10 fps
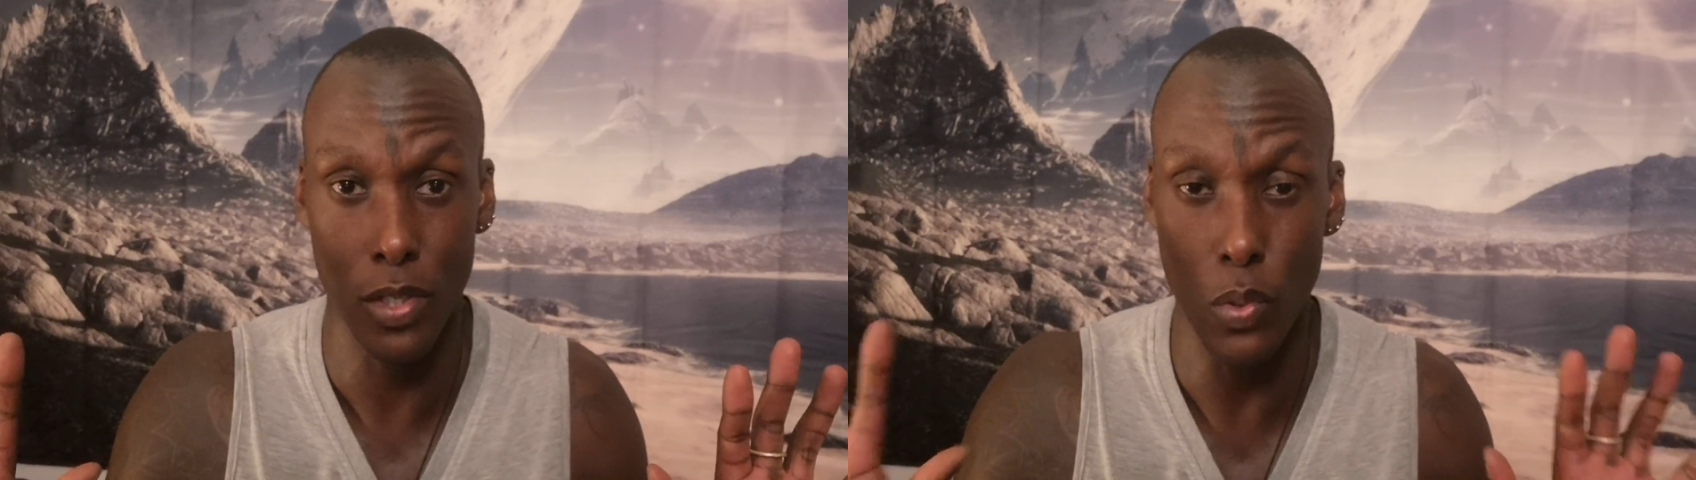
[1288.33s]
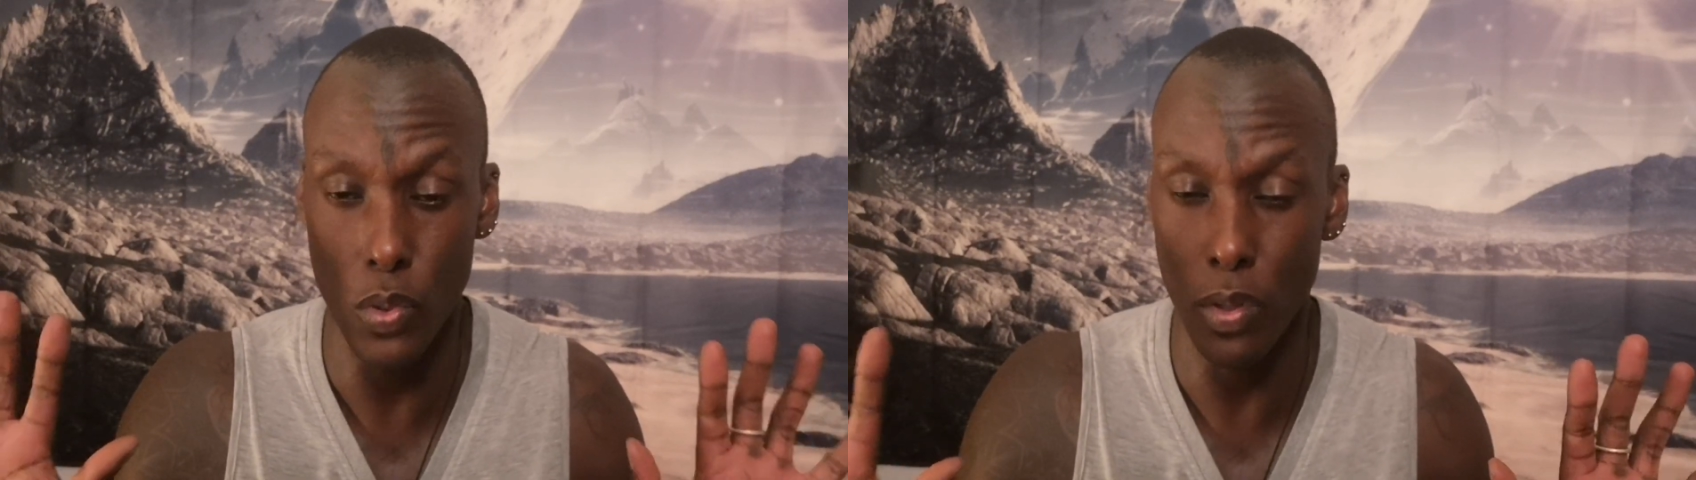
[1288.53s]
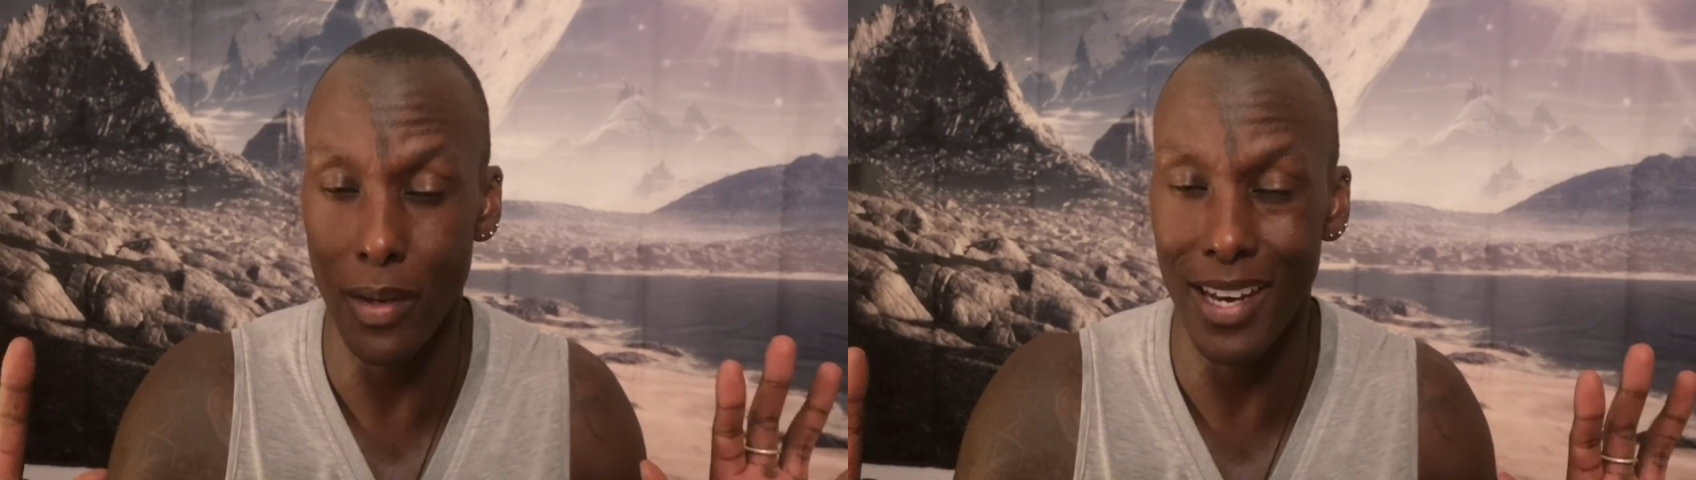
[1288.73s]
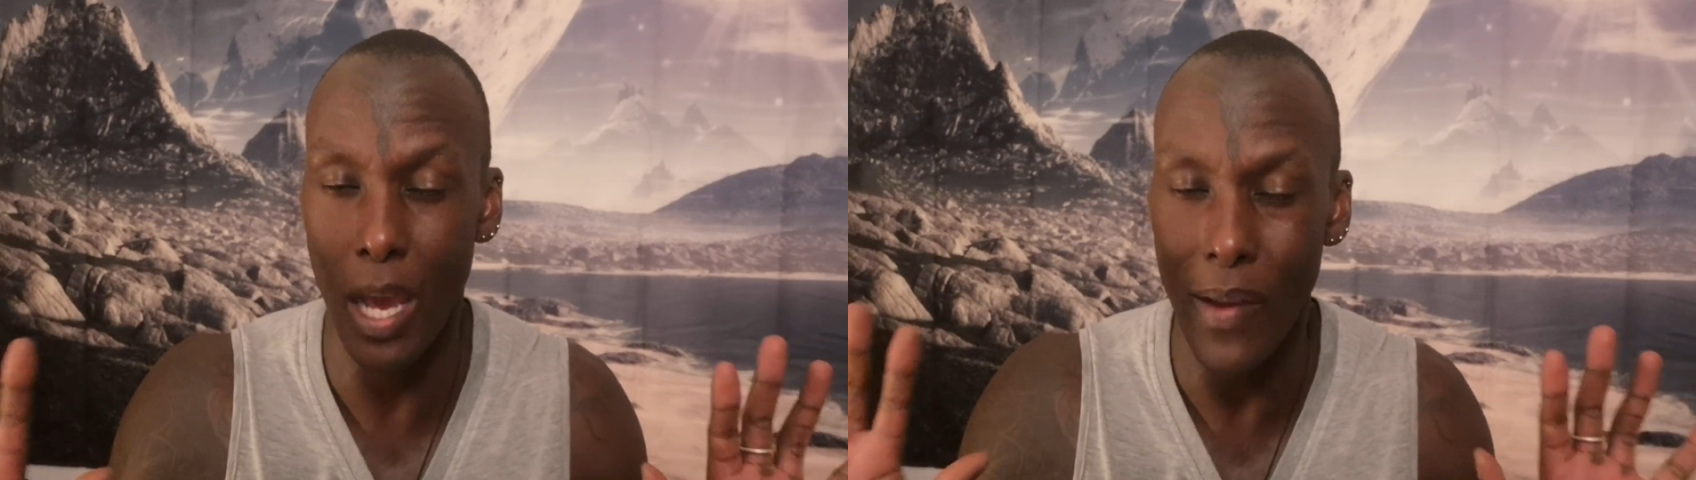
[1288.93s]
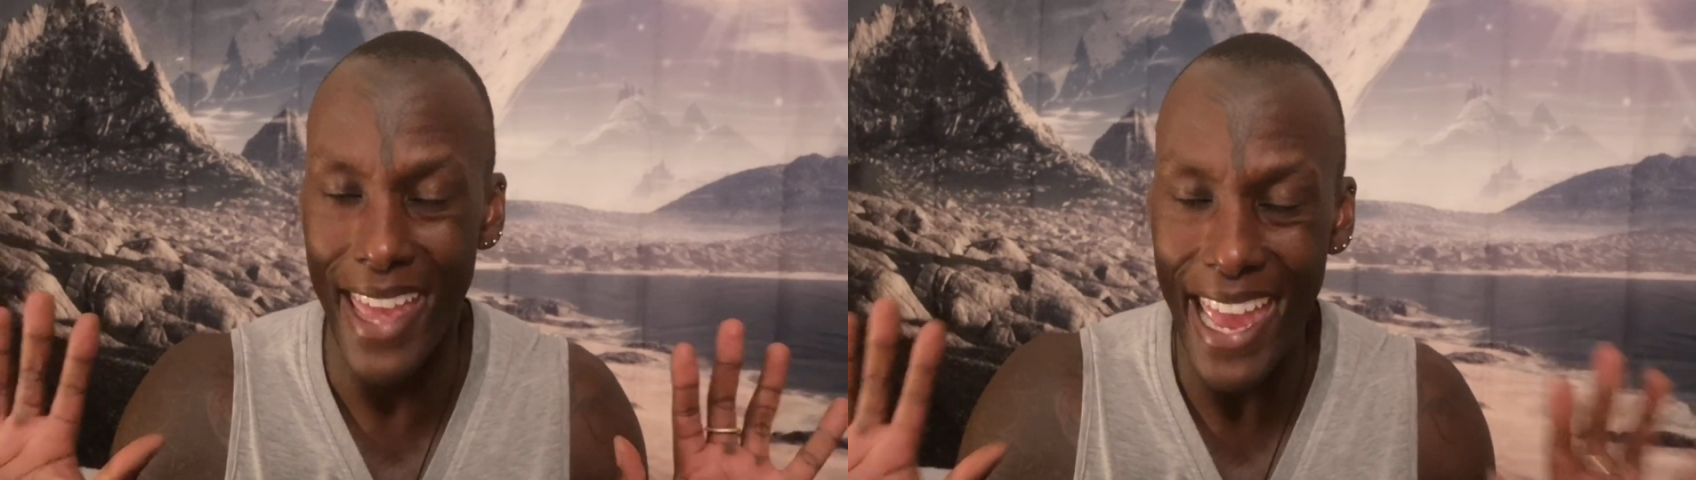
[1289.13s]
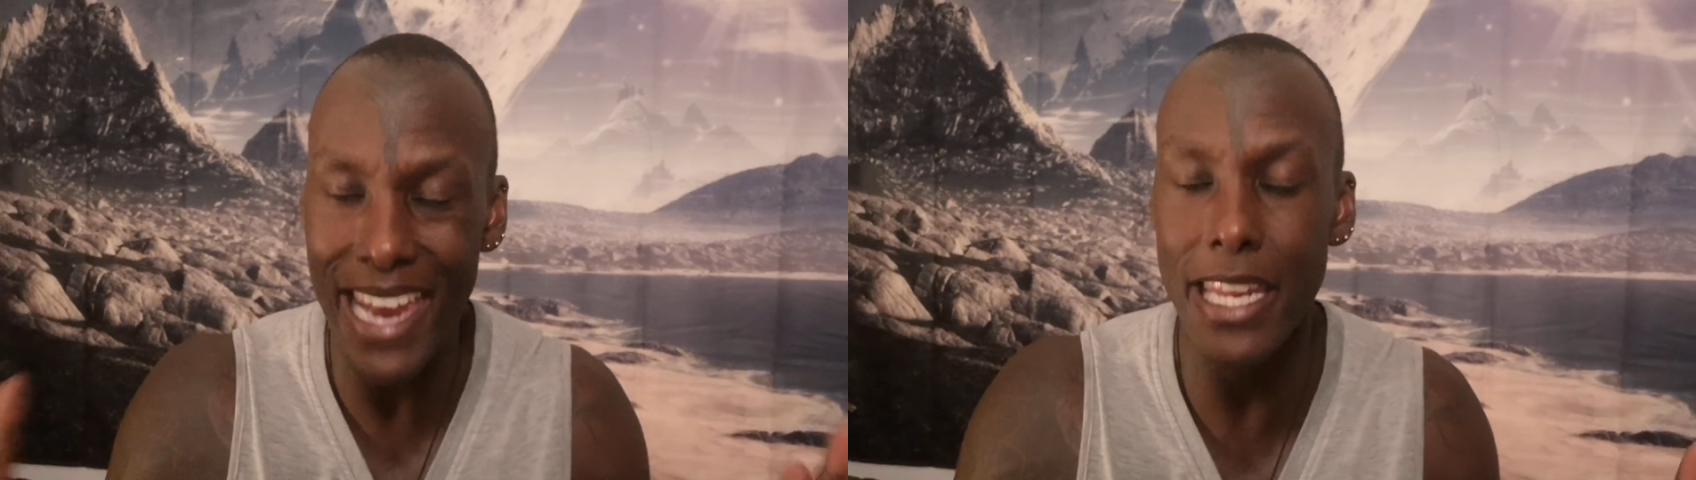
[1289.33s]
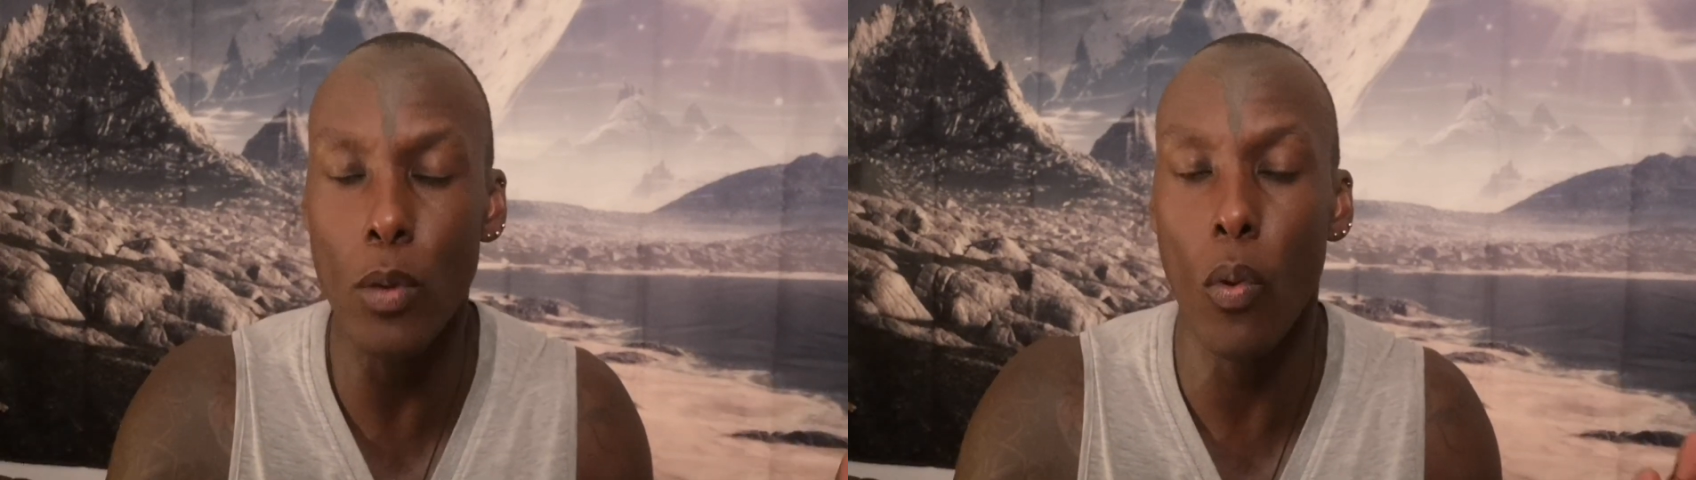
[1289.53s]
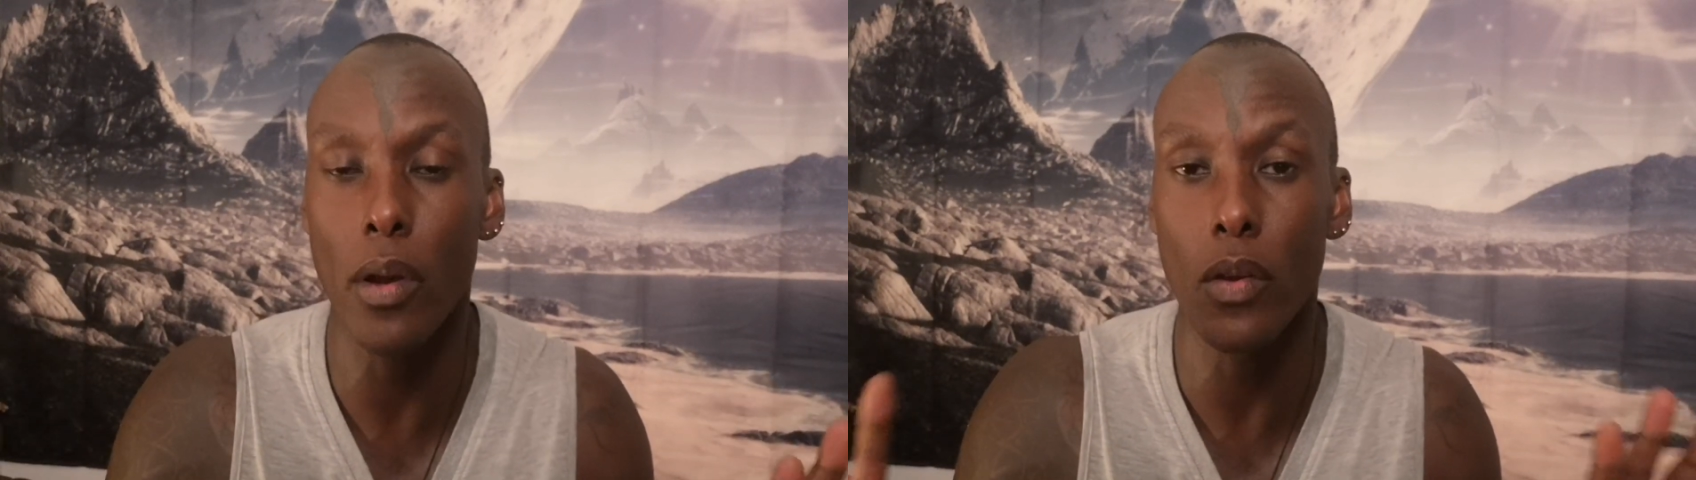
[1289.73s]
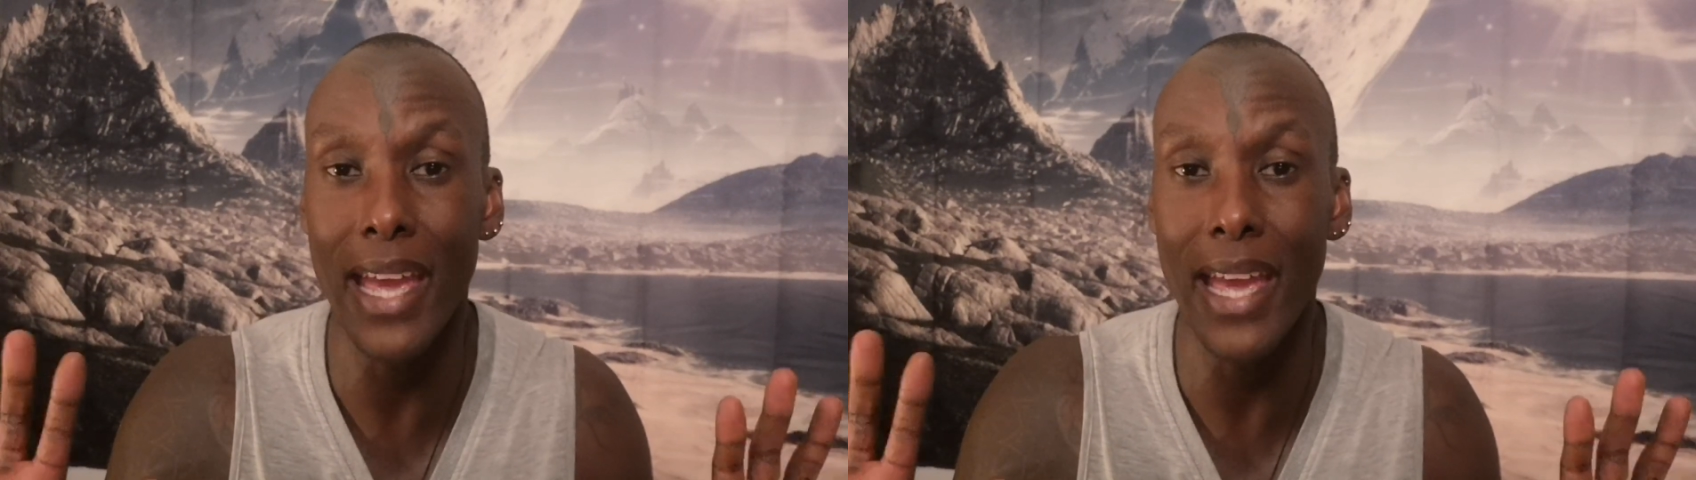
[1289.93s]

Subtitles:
You do not allow anyone